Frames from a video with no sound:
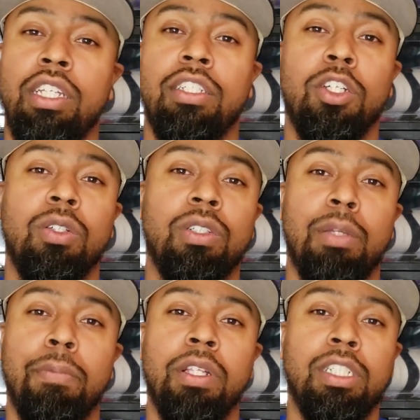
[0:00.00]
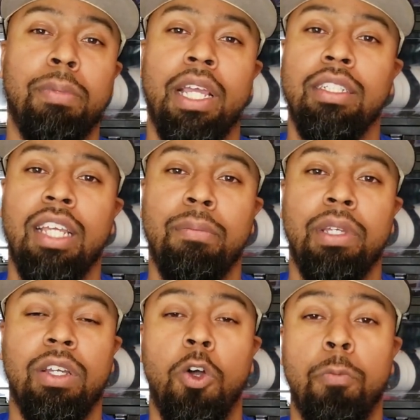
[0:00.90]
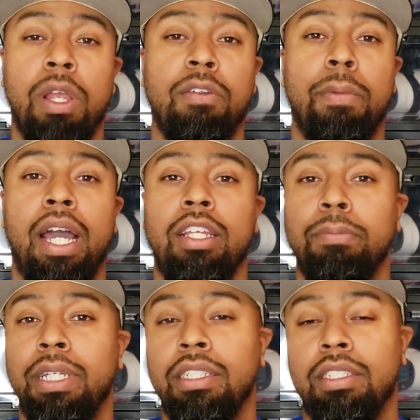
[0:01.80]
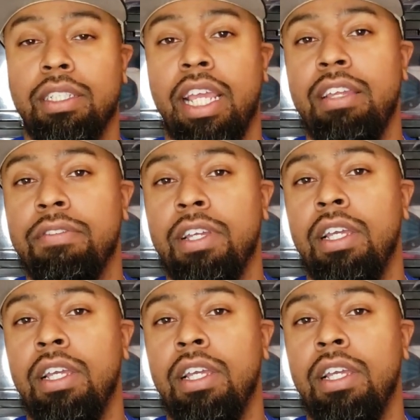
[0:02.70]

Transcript: still in the middle of this pandemic. I hope everybody's being safe.